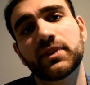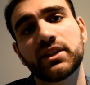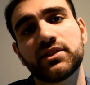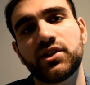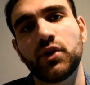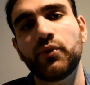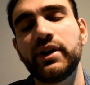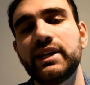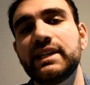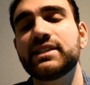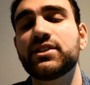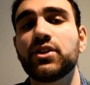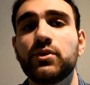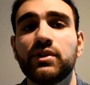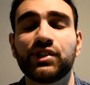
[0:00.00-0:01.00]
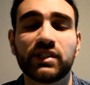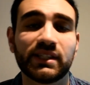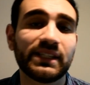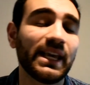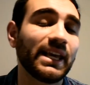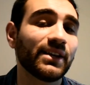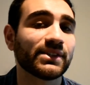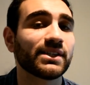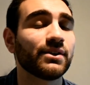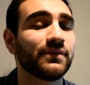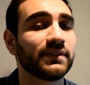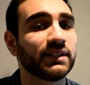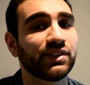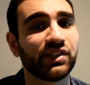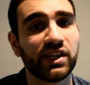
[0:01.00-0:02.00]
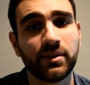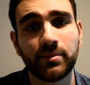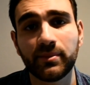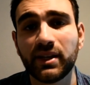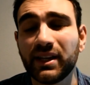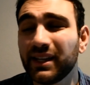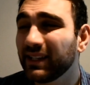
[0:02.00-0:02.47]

So what you need to do is just get yourself in the gym,